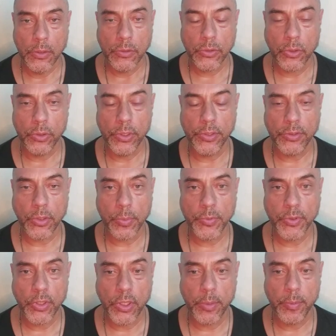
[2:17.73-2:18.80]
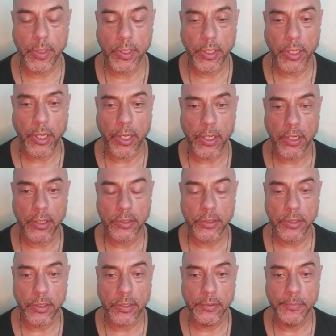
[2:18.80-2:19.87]
So this observer
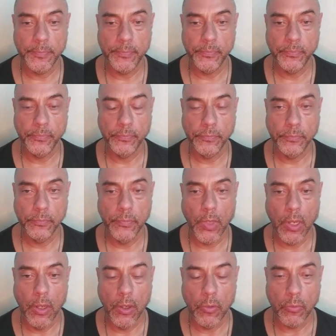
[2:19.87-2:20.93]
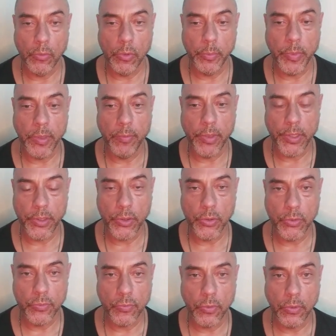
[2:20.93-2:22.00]
character will be very
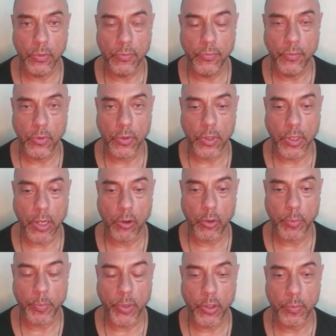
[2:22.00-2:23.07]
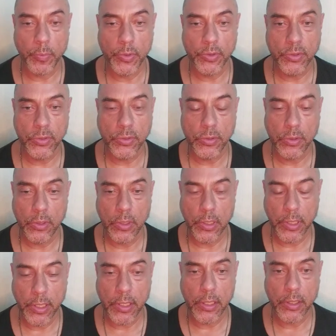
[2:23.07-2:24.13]
useful for our purpose.
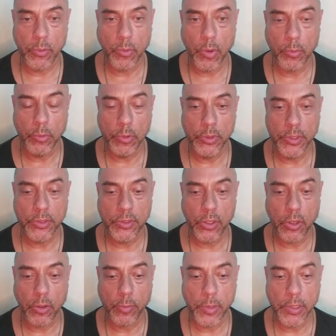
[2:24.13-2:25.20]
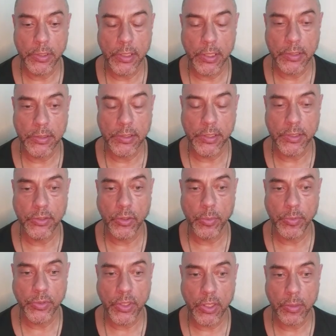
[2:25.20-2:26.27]
Later we will discover that this
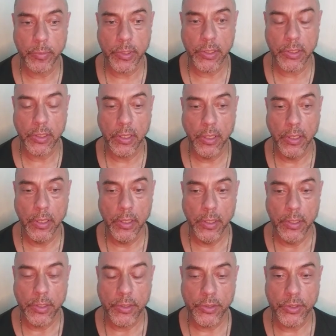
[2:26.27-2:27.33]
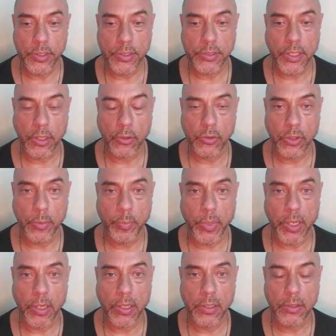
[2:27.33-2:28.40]
observer is just another
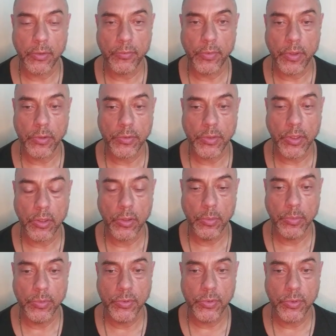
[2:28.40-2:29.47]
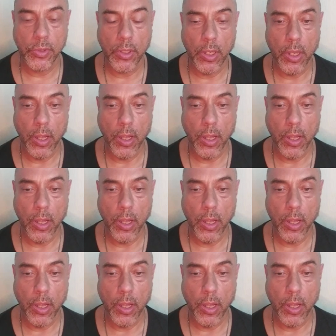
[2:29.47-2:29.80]
part of ourselves.